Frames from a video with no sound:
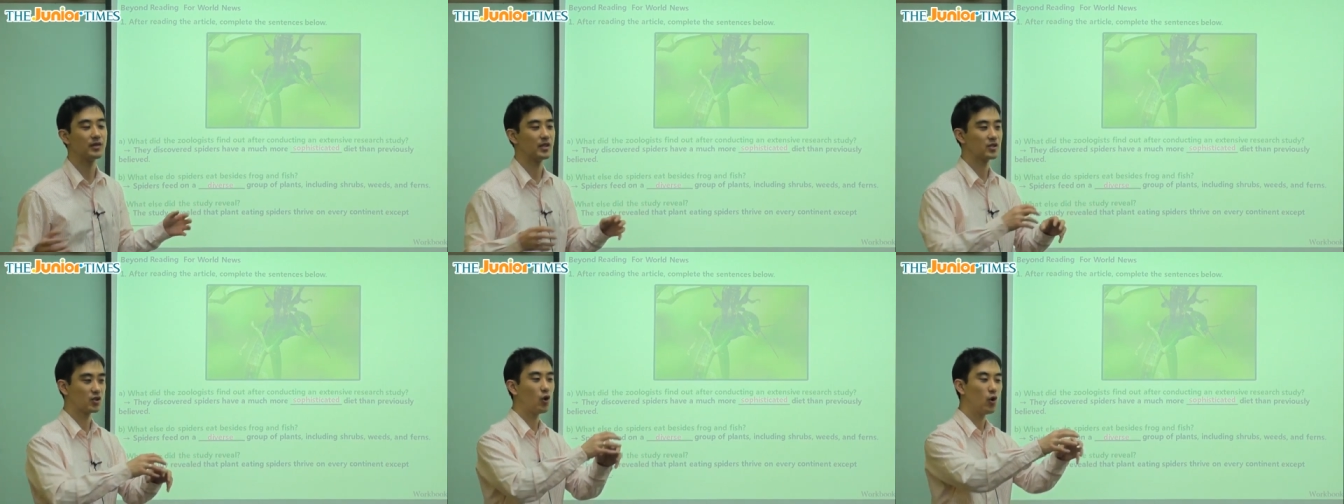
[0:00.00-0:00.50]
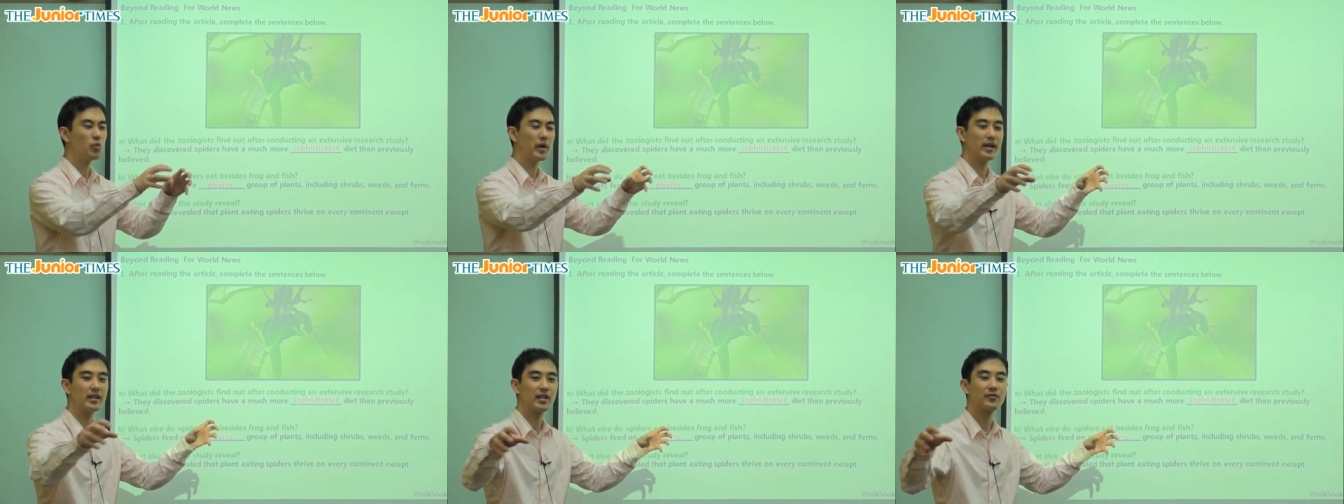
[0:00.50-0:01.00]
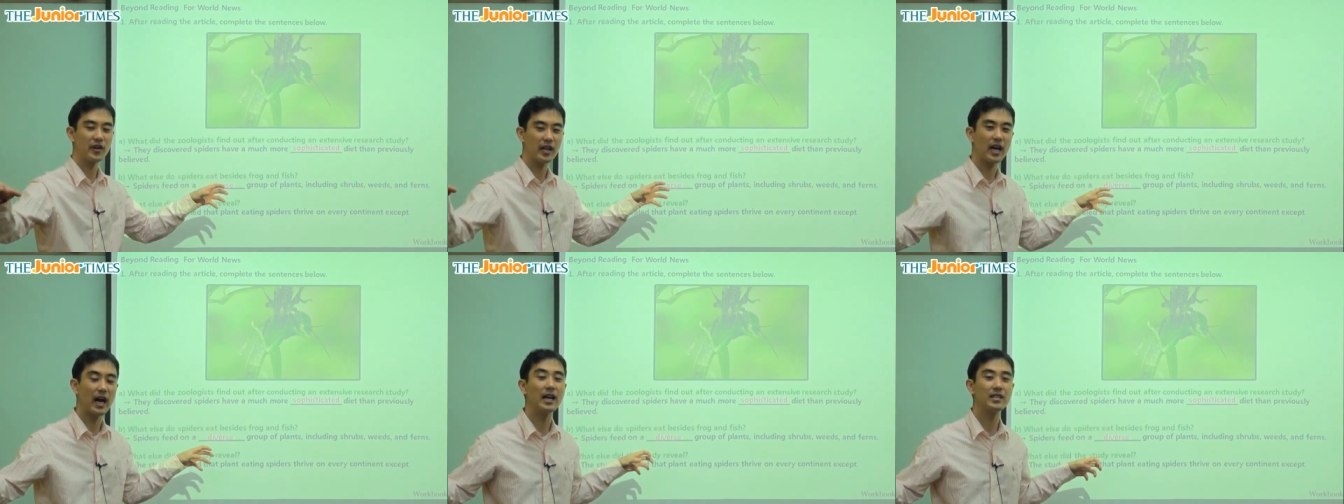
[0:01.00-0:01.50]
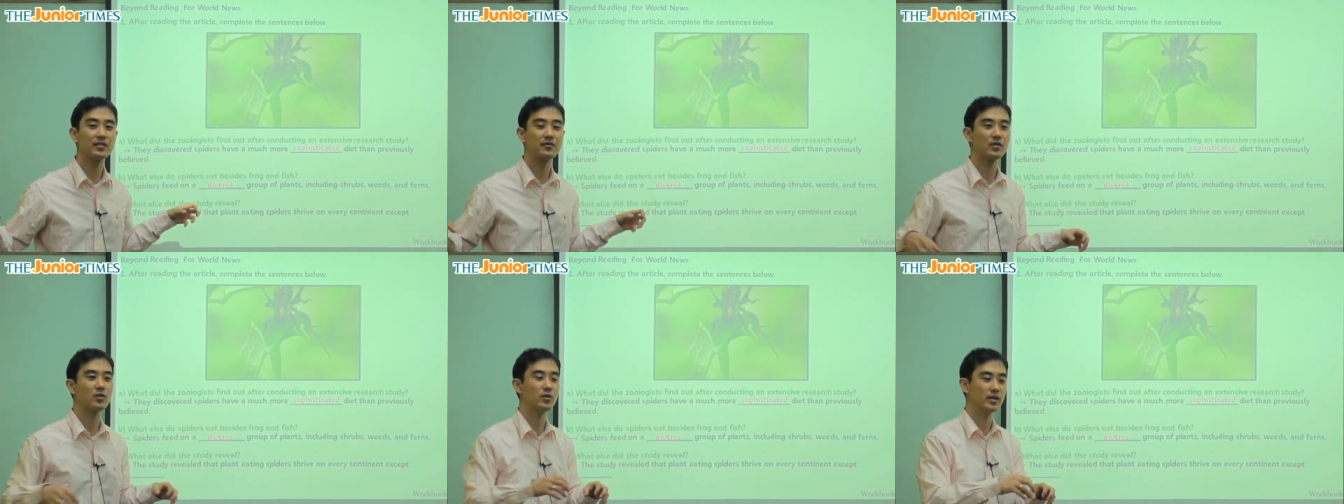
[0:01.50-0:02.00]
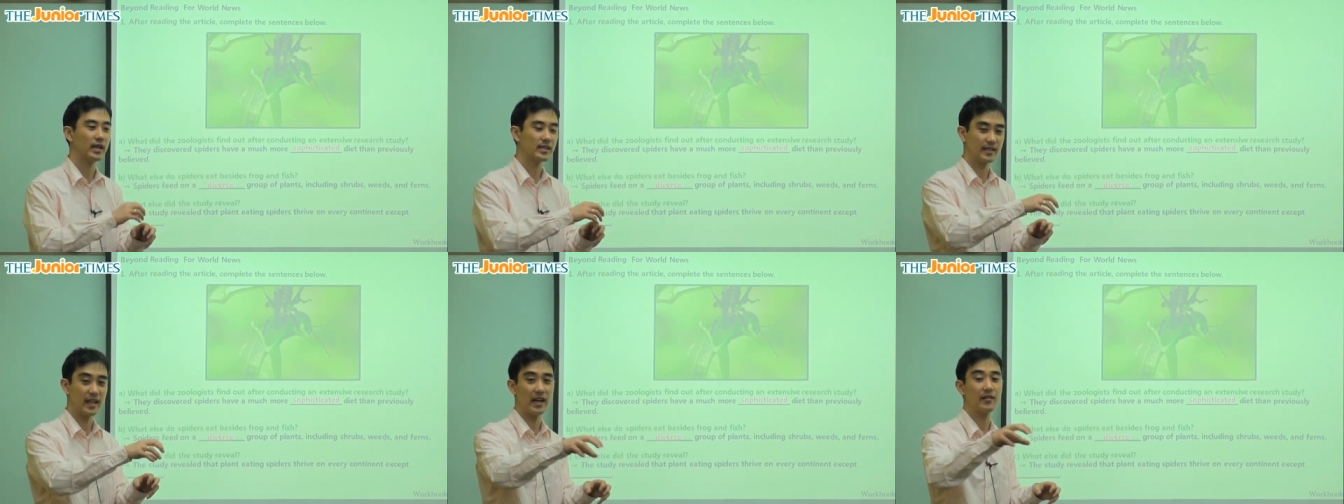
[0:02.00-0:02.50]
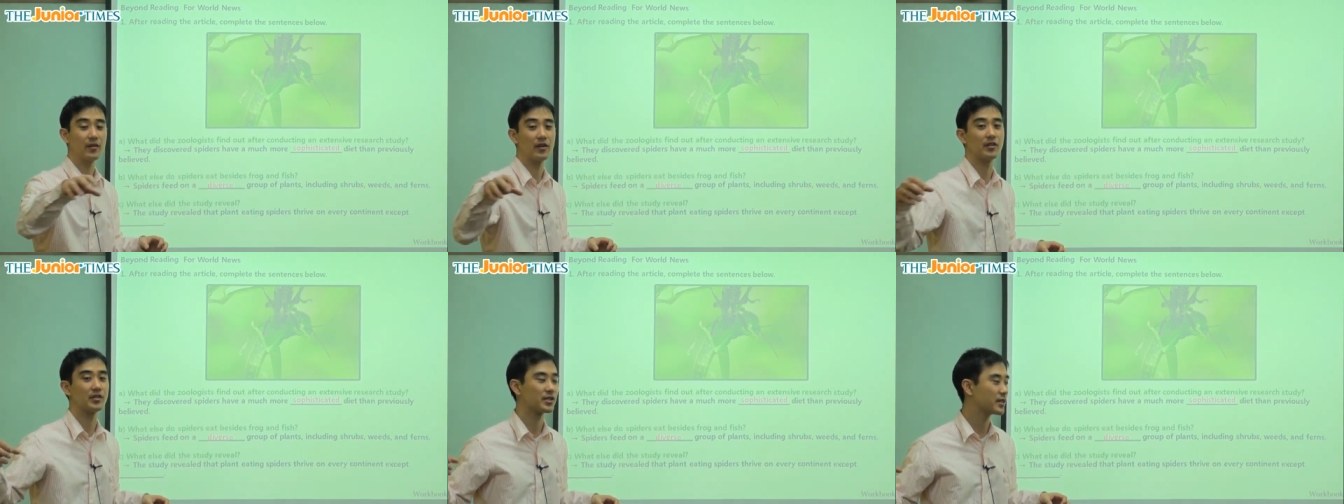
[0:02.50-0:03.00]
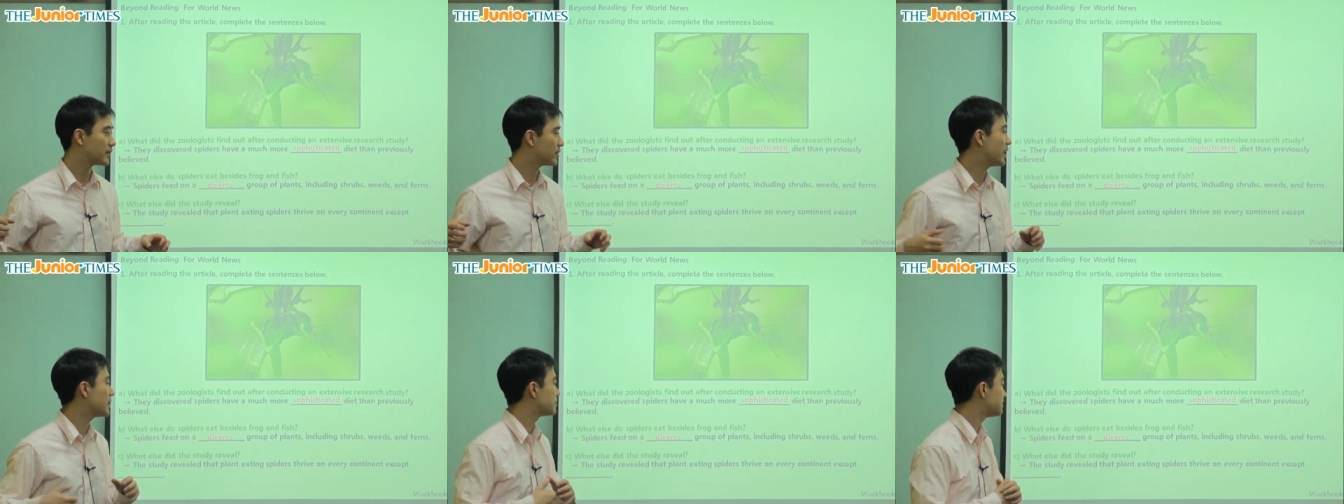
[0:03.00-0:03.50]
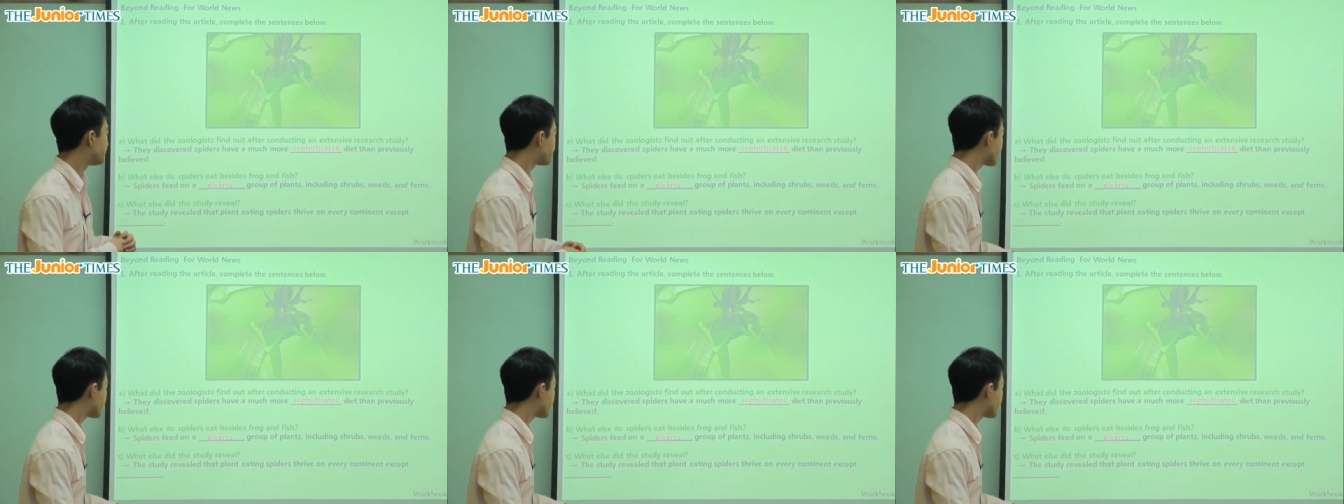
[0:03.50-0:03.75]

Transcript: There's so many different kinds of food that's diverse, right?